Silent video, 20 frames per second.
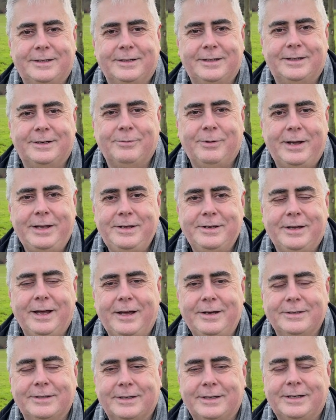away you
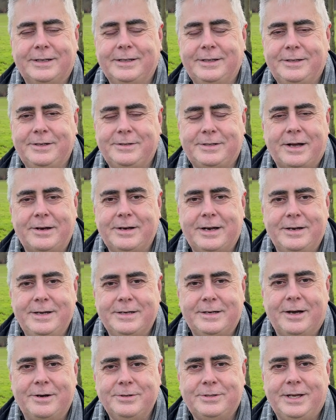go. You don't
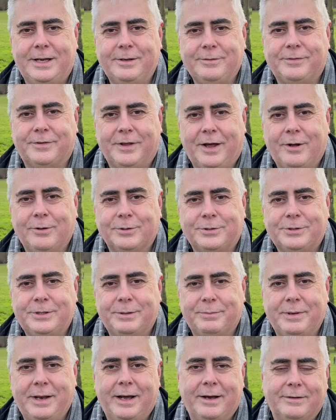need a hotel for the whole
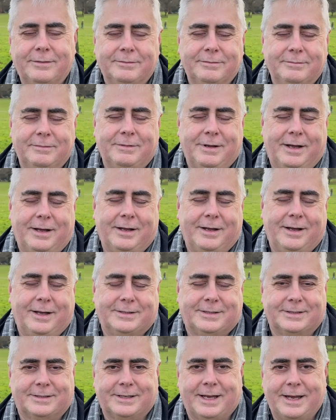trip. Now,
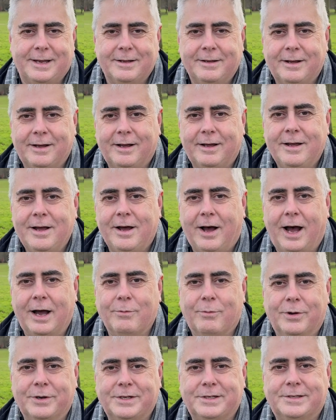as I say, I
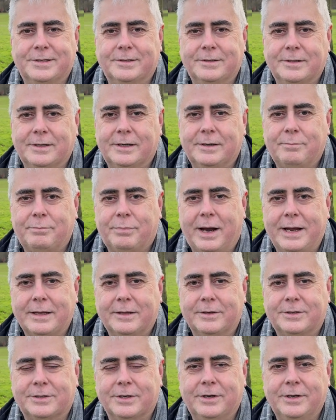wanted to break
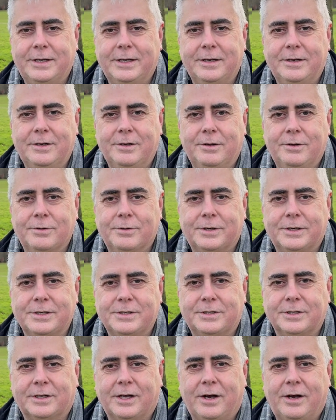the journey in New York
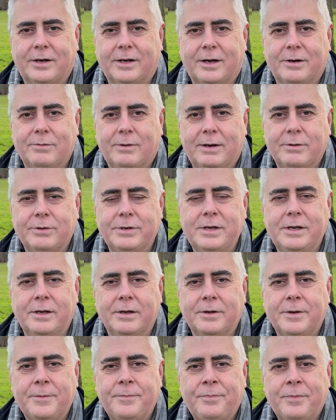and Chicago. Why wouldn't
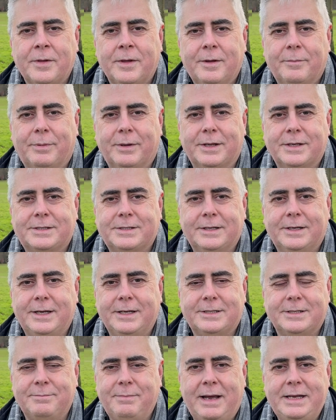you? But
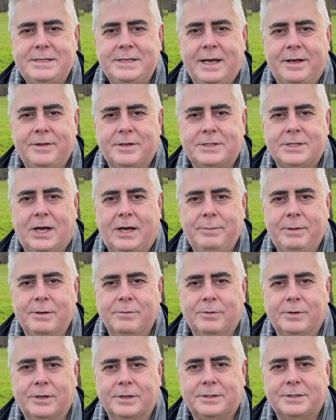it's amazing how the
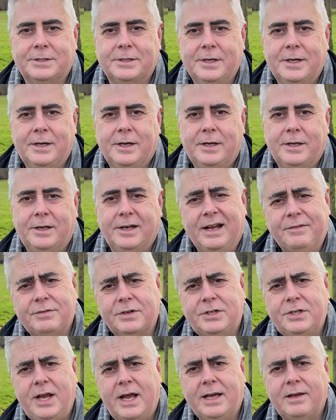timing works. You'd have
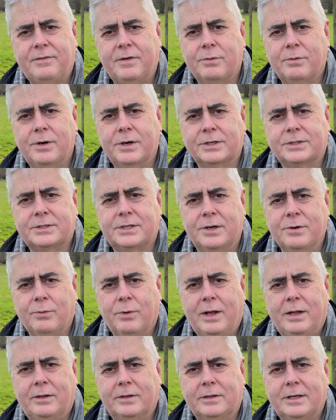to check if it works so
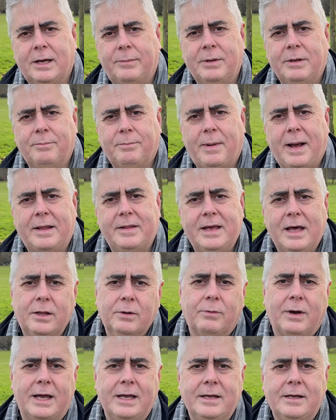well coming back the
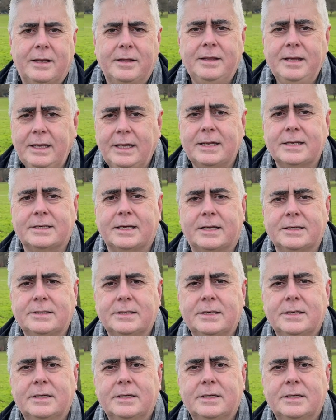other way. I think it does.